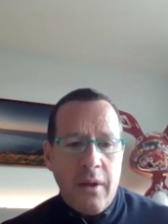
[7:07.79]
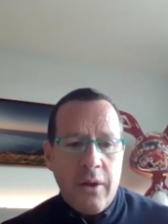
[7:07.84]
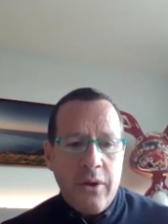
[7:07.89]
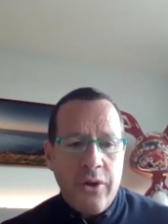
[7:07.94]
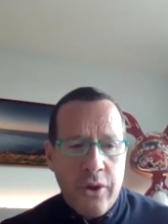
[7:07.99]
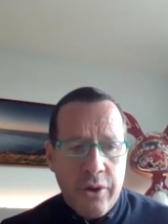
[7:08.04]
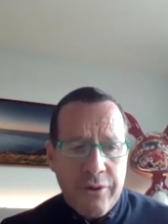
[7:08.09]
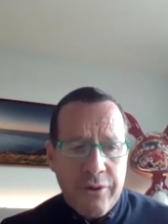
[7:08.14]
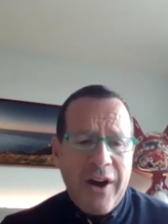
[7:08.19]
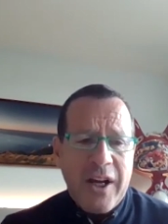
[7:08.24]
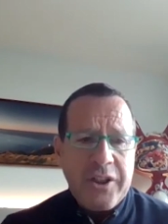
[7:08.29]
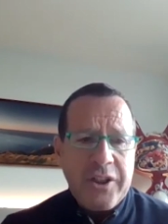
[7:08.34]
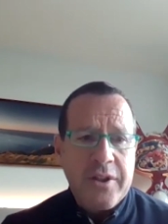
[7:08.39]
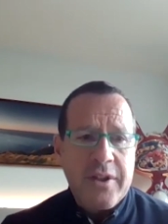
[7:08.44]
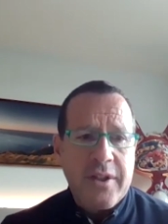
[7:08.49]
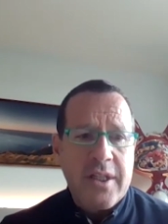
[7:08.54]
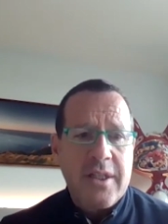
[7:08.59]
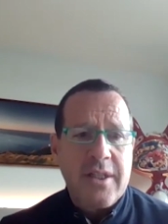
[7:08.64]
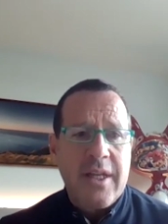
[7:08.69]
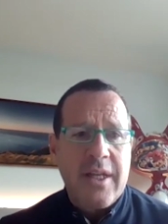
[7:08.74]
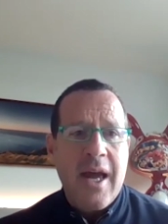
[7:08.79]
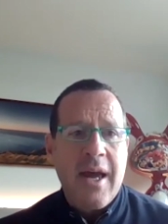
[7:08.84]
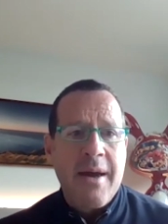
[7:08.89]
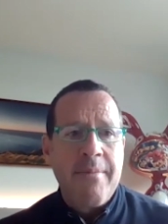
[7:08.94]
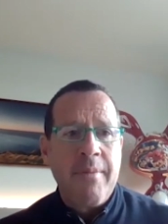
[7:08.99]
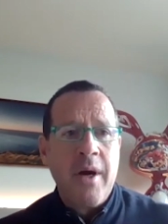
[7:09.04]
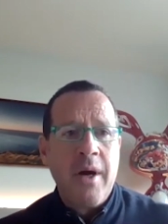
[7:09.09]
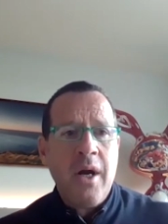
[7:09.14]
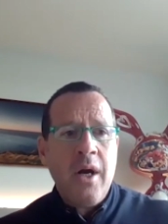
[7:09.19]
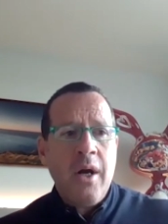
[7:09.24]
new fashion
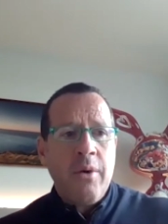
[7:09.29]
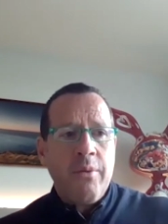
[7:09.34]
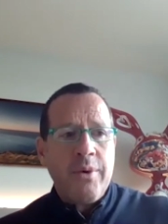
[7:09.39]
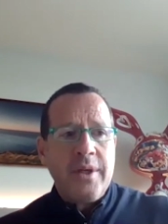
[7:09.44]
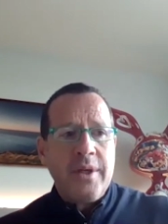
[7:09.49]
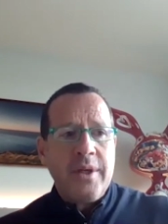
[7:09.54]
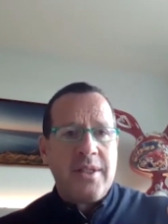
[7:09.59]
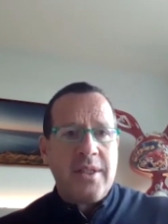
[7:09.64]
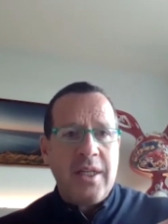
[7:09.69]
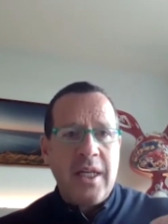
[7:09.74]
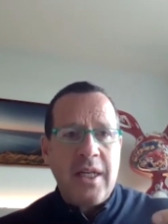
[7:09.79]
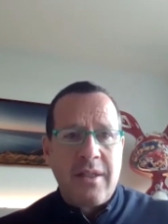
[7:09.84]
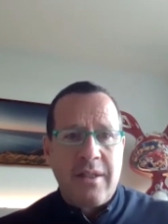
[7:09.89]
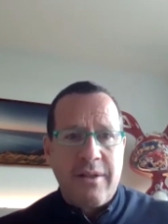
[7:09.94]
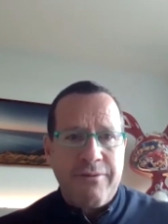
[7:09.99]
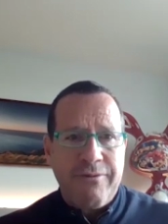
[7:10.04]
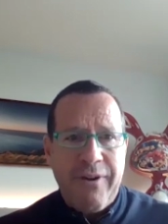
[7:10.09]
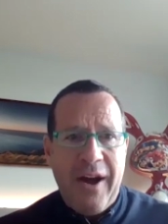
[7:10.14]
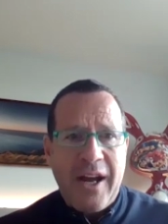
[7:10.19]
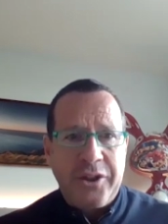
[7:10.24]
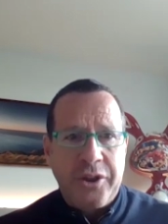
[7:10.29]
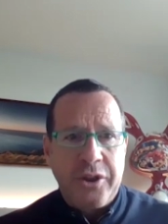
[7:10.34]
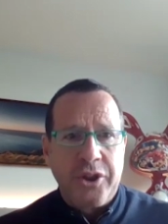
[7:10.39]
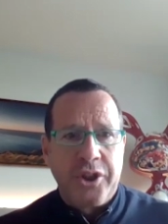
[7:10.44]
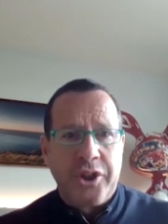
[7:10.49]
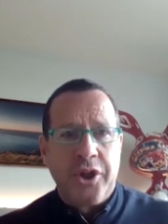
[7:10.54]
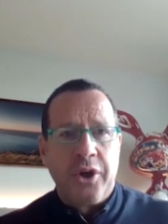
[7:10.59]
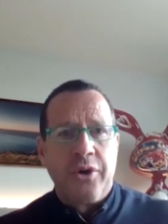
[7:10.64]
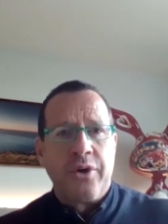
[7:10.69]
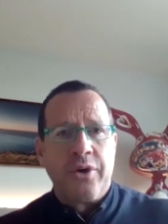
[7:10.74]
system with six fashion
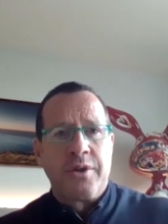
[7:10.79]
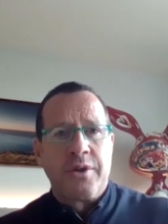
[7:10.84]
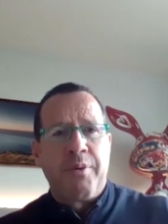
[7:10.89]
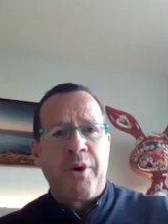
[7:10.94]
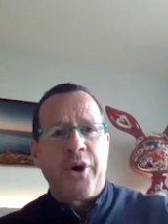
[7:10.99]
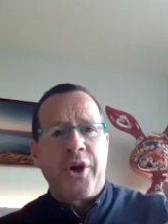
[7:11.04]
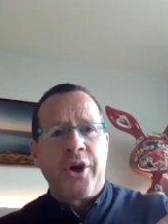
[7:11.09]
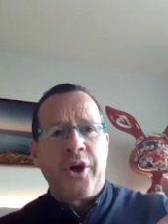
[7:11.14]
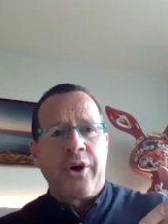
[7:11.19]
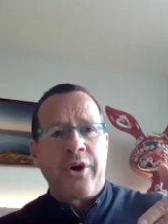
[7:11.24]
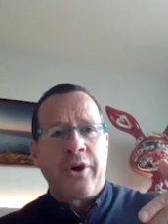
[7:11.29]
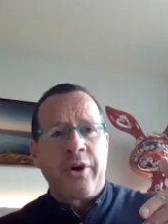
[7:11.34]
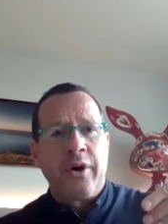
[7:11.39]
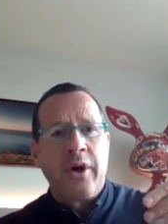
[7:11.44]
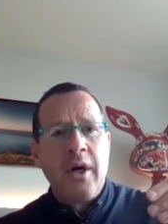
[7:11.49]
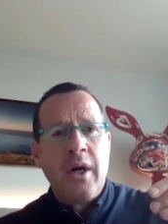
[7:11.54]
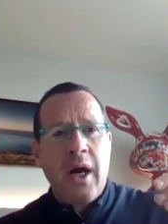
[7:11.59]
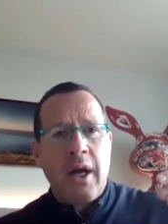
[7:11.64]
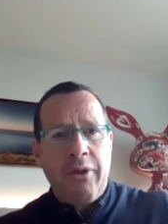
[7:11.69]
shows per year